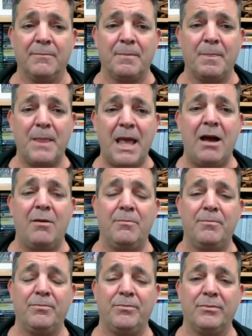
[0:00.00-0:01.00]
Now,
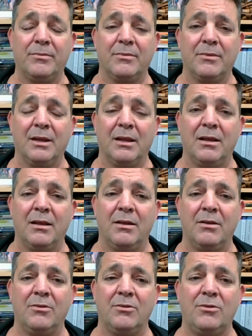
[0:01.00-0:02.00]

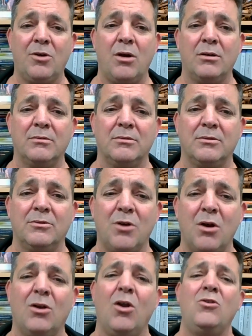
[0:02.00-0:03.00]

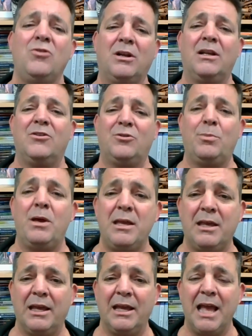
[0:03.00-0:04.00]
psychologically
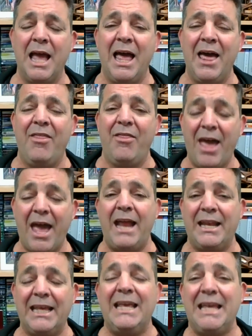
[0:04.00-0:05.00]
speaking,
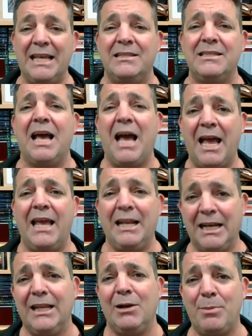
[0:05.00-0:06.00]
that is a
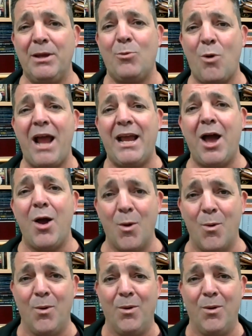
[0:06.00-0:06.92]
little bit wacko.